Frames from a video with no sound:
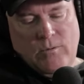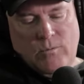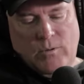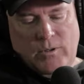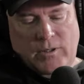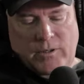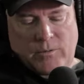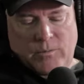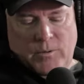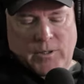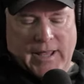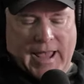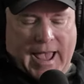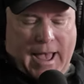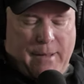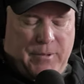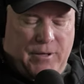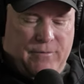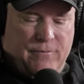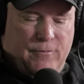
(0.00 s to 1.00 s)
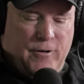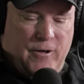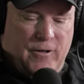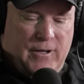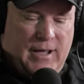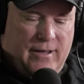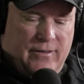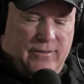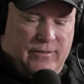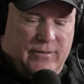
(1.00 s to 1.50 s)
really, really happy for you
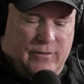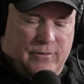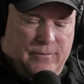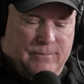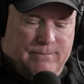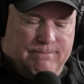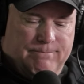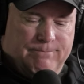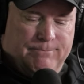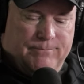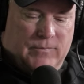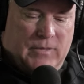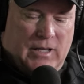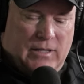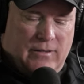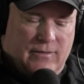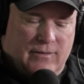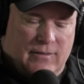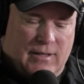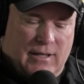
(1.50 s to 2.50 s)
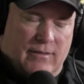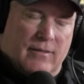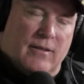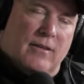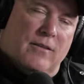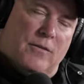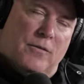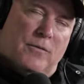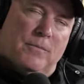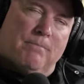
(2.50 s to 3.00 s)
guys. So that's
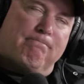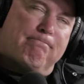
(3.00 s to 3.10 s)
good news.